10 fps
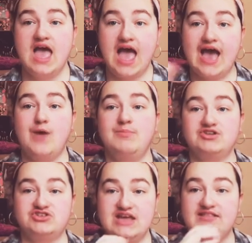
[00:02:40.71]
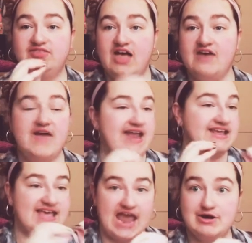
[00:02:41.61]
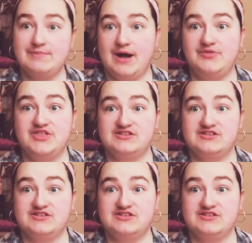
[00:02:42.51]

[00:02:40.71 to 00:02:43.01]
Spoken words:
how much they love and care about this